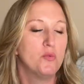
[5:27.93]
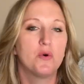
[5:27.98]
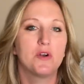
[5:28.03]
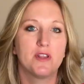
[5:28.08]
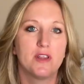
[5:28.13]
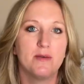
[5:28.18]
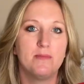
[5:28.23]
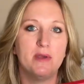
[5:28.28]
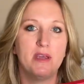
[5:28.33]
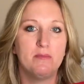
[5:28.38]
what do
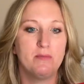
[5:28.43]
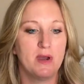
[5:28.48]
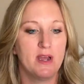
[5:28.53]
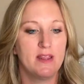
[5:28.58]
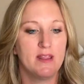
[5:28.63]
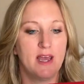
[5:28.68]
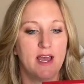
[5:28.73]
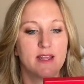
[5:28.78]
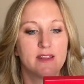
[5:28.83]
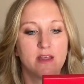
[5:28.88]
they mean by
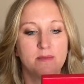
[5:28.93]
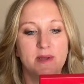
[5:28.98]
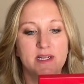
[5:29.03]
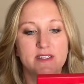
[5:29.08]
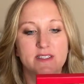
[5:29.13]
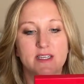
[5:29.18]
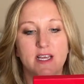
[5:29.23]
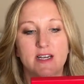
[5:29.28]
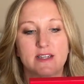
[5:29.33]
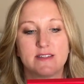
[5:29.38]
that? That
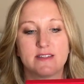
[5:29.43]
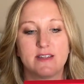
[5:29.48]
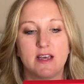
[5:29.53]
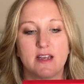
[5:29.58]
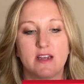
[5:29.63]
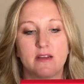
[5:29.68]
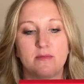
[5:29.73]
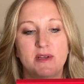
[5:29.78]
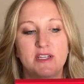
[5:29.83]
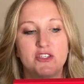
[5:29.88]
means
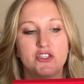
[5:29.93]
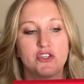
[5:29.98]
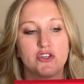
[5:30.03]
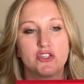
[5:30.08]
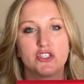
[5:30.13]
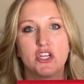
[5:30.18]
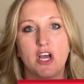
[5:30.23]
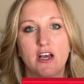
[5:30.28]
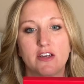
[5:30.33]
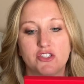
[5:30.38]
kinesthetic means you're
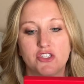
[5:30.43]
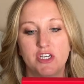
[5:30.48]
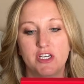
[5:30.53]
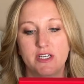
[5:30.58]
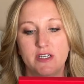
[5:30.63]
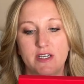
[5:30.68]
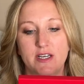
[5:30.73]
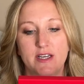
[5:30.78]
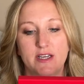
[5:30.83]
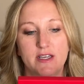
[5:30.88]

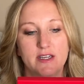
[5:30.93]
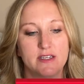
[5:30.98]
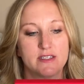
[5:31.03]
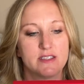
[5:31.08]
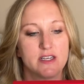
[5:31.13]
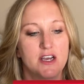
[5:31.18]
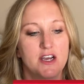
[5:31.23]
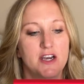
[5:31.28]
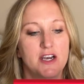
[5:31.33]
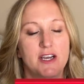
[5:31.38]
touching
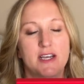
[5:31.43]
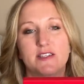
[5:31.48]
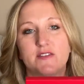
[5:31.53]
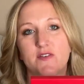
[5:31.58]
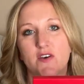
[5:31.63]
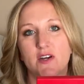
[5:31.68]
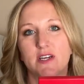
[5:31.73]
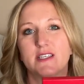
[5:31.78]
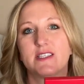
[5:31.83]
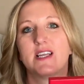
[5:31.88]
it. It's
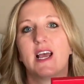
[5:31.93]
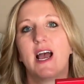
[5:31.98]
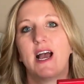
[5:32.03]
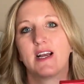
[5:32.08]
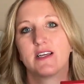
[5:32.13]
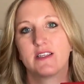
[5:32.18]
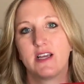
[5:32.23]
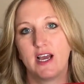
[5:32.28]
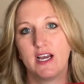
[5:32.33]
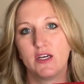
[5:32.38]
very
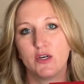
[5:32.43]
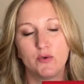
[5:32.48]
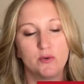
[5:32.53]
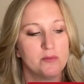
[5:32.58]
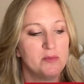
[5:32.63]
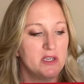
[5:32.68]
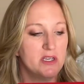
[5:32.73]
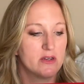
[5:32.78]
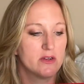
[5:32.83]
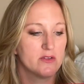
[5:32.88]
tactile
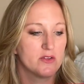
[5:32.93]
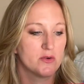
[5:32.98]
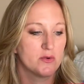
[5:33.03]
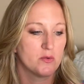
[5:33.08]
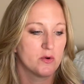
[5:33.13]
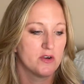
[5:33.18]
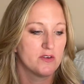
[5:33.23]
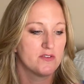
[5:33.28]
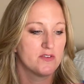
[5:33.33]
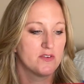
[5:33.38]
would be another
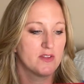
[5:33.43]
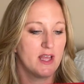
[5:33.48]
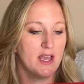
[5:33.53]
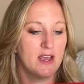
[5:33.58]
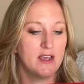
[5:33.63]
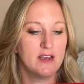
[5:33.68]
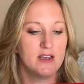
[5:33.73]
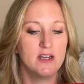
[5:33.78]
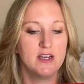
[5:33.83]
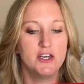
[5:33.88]
word for
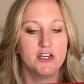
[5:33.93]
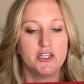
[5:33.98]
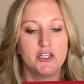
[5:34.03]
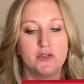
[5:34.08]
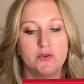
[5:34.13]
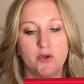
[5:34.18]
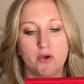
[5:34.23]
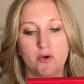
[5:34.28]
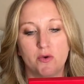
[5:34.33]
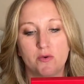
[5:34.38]
that.
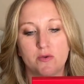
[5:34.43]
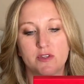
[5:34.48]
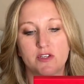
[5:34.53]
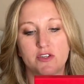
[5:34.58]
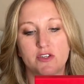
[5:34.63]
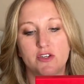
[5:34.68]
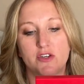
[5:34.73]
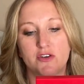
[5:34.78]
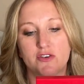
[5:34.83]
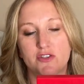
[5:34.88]
You know
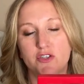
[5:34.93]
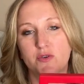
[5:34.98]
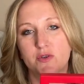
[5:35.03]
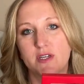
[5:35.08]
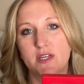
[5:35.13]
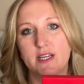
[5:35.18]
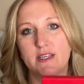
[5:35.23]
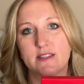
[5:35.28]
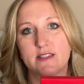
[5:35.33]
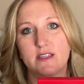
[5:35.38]
that your
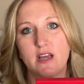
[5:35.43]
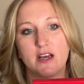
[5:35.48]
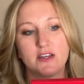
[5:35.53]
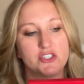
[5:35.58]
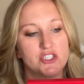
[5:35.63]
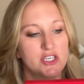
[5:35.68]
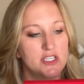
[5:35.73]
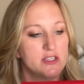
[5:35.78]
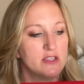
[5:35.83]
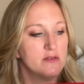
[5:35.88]
student is
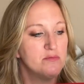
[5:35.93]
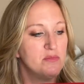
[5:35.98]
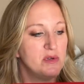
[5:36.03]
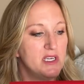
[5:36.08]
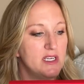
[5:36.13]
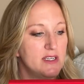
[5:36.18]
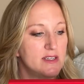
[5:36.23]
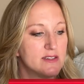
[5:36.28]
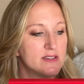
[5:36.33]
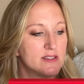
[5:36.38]
touching the
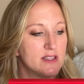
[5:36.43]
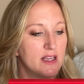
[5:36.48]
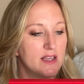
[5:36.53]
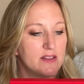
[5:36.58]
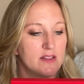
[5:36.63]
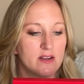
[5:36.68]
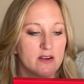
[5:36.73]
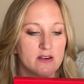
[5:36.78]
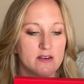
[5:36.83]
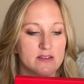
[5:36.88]
beads
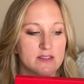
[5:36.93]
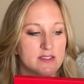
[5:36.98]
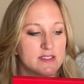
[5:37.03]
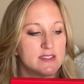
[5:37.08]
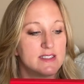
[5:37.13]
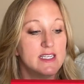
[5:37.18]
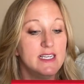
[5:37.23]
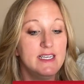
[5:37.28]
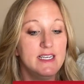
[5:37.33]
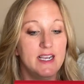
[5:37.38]
and they're
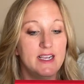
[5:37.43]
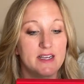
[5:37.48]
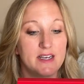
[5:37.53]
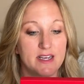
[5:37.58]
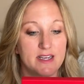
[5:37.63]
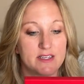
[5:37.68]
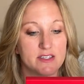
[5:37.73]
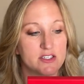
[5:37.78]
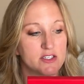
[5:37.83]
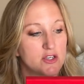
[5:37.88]
seeing
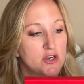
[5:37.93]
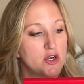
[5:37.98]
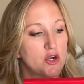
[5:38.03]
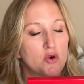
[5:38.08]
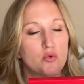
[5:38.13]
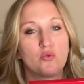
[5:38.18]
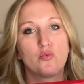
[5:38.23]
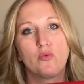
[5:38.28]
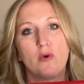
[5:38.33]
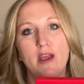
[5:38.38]
it
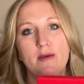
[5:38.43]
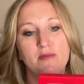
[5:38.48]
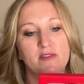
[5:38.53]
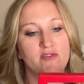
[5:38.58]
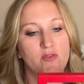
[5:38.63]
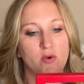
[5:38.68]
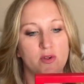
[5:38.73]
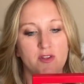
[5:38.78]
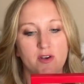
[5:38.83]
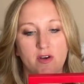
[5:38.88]
right
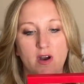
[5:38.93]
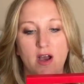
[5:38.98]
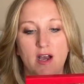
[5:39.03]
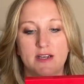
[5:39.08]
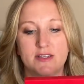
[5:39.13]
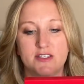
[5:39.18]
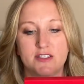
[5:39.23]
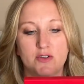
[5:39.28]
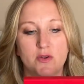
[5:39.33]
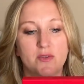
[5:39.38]
before their
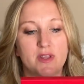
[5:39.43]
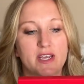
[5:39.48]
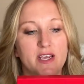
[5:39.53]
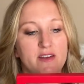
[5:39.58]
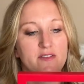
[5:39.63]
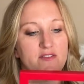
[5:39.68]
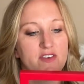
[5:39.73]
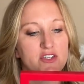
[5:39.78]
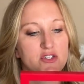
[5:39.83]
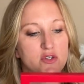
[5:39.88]
eyes. You know, they
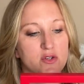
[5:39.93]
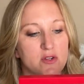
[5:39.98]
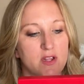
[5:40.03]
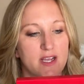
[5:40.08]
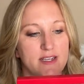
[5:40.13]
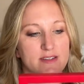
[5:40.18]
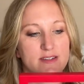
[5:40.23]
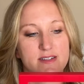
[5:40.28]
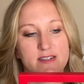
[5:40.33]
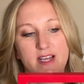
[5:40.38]
can
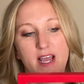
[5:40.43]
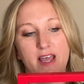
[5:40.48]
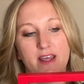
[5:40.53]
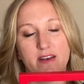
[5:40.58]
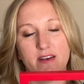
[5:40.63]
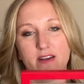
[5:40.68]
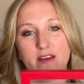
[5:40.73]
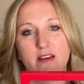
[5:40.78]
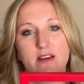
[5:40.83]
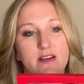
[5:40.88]
visualize
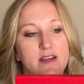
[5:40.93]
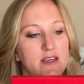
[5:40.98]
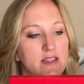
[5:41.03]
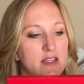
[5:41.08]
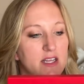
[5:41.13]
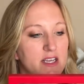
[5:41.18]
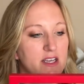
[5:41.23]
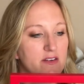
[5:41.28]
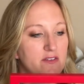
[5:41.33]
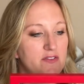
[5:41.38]
10,
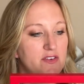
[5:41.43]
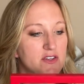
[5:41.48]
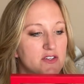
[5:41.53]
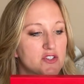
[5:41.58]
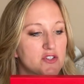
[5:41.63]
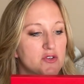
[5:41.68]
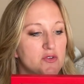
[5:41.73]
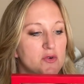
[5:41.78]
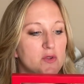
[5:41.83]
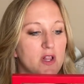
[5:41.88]
they can
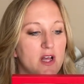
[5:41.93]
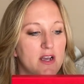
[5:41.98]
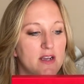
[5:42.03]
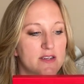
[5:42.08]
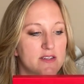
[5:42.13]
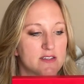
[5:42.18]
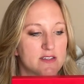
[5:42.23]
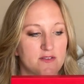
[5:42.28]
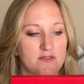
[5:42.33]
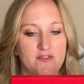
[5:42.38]

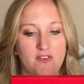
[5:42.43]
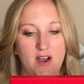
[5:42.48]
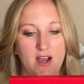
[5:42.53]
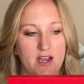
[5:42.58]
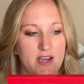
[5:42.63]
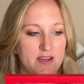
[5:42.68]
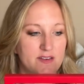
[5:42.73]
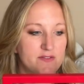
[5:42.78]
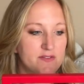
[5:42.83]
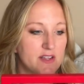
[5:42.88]
visualize
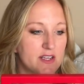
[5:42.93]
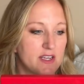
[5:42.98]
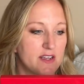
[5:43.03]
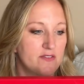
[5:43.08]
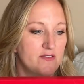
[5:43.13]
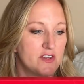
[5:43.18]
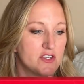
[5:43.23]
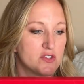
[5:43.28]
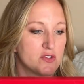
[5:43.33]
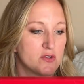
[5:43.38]
5, they
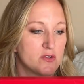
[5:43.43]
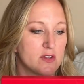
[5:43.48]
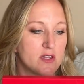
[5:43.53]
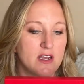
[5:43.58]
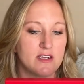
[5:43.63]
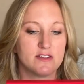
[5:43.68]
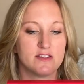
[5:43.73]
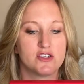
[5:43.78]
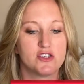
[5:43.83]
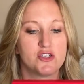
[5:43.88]
can
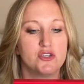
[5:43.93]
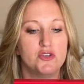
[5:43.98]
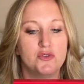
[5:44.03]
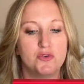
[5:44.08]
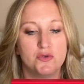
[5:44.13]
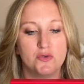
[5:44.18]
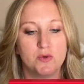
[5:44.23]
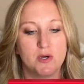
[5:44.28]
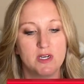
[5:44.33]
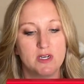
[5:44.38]
visualize
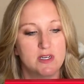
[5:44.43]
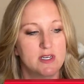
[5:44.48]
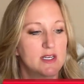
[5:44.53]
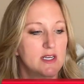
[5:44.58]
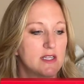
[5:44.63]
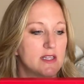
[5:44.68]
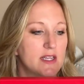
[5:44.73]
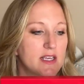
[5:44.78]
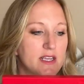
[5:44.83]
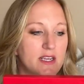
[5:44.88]
2,
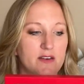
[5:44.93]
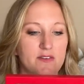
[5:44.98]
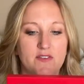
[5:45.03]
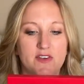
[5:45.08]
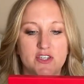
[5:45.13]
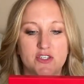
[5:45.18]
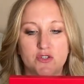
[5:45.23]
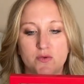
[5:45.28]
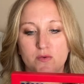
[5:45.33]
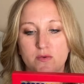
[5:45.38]
they can
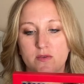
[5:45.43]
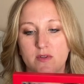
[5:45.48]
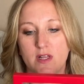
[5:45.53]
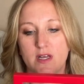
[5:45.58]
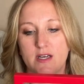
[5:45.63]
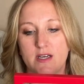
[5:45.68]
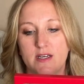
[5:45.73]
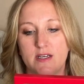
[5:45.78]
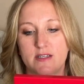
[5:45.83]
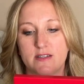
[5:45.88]

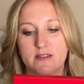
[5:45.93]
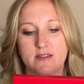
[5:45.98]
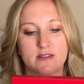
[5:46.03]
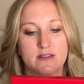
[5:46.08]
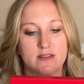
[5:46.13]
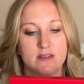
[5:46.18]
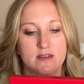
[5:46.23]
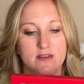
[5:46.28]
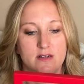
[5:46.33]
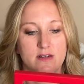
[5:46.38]

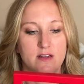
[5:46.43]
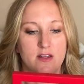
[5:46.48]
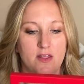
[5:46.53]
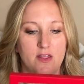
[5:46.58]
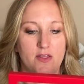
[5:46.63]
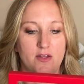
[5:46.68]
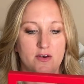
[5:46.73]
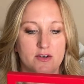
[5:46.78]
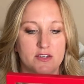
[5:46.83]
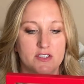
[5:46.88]
visualize
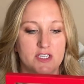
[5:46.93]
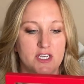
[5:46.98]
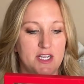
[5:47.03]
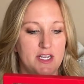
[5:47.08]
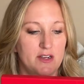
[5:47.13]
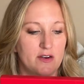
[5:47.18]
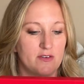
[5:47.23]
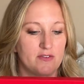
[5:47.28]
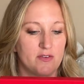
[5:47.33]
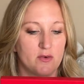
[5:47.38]

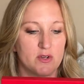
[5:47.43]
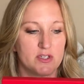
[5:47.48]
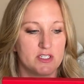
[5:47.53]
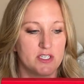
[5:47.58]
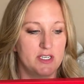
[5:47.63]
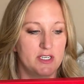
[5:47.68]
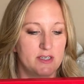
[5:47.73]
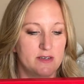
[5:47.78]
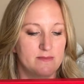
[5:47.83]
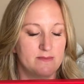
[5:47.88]
13 or
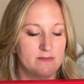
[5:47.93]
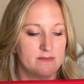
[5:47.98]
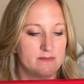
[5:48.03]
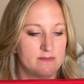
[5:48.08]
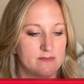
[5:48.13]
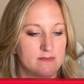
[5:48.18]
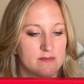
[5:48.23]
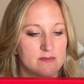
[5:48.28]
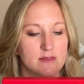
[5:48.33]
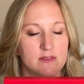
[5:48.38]
14.
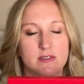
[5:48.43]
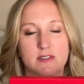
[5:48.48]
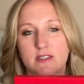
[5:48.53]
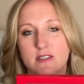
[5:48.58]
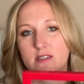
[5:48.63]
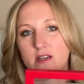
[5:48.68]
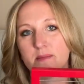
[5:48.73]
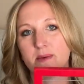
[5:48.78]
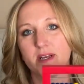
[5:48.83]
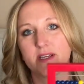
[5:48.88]

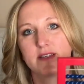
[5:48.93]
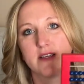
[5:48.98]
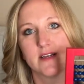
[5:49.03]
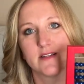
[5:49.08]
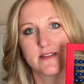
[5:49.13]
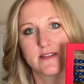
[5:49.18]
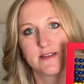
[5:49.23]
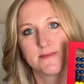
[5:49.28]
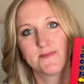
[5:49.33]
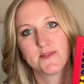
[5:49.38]
Does that make
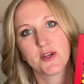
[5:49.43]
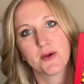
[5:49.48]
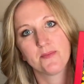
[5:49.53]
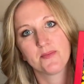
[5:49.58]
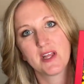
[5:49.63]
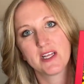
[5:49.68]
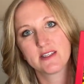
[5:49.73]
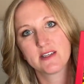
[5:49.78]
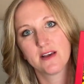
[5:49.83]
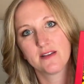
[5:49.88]
sense? So
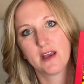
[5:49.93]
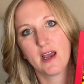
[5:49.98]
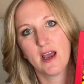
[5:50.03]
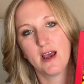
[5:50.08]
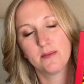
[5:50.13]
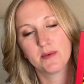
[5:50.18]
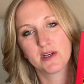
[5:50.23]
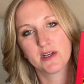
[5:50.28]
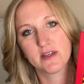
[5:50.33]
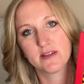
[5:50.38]
that's how the
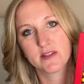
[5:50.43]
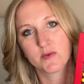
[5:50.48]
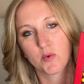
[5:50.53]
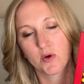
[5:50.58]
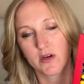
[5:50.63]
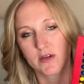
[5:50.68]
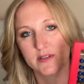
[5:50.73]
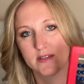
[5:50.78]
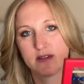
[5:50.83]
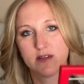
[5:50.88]
abacus
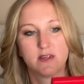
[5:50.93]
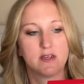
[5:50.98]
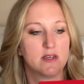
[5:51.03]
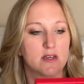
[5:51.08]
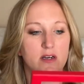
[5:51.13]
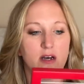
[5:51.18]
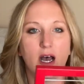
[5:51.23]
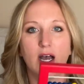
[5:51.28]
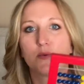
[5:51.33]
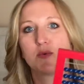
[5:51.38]
works.
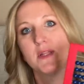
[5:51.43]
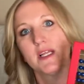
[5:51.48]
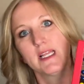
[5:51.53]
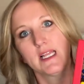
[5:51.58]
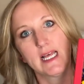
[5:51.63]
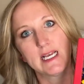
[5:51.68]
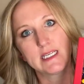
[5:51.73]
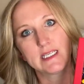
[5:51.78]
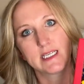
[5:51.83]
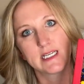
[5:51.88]
I really
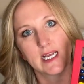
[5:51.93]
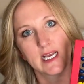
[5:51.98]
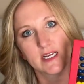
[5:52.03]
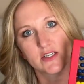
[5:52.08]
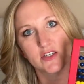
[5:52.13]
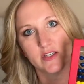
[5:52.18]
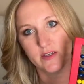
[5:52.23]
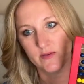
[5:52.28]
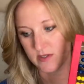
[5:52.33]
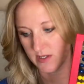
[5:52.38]
liked it
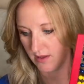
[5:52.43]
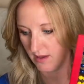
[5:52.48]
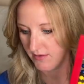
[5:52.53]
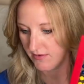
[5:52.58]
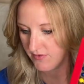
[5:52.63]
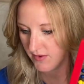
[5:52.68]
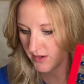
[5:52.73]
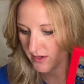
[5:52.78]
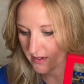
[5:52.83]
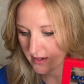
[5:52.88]
actually, it was a lot of
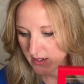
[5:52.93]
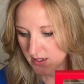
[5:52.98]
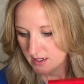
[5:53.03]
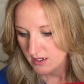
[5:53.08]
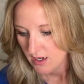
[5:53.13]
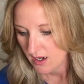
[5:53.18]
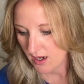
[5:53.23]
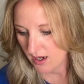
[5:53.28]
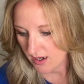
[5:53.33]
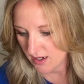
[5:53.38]
fun.
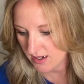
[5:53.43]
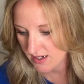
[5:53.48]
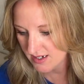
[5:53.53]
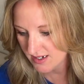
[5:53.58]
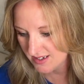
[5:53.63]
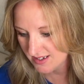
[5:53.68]
Uh,